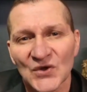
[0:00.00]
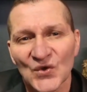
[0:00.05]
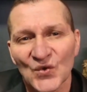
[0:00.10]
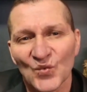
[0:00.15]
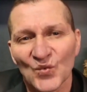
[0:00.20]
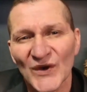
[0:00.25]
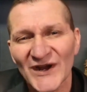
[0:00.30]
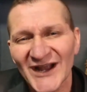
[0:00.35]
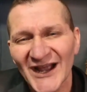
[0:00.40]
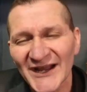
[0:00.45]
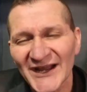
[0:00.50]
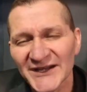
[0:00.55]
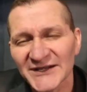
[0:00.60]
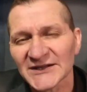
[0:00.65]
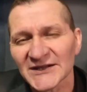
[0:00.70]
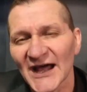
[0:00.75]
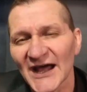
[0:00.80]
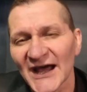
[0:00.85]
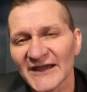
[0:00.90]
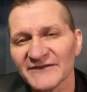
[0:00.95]
What kind of
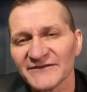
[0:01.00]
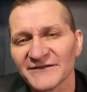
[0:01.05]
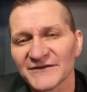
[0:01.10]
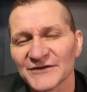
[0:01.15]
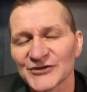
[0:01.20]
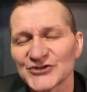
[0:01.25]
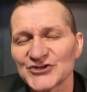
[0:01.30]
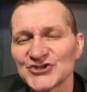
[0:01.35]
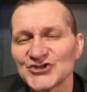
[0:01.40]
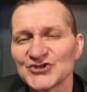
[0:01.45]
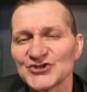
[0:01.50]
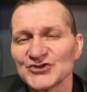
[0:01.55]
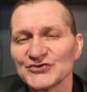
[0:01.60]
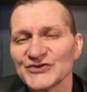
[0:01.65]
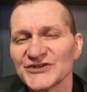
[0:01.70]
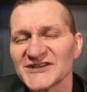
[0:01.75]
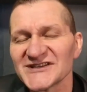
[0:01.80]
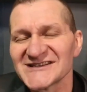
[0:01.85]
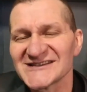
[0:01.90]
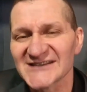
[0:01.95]
life could you
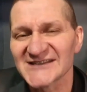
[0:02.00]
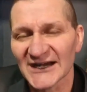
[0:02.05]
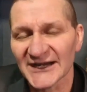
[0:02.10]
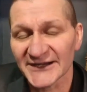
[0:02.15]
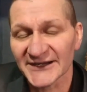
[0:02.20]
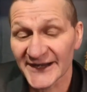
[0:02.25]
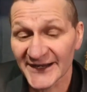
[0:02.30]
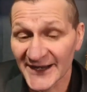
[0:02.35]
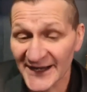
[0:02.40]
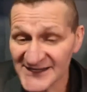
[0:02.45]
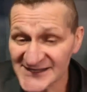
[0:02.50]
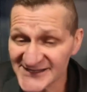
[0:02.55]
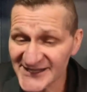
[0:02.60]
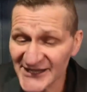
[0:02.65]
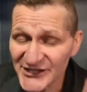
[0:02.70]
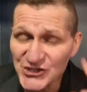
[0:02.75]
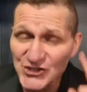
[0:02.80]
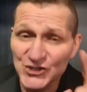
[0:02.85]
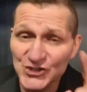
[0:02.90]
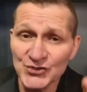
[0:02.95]
design? And I
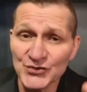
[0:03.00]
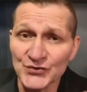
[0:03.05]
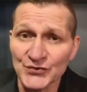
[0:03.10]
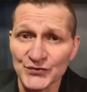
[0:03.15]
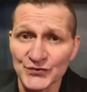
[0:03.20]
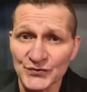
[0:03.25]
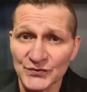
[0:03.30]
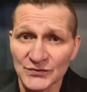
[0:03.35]
said you.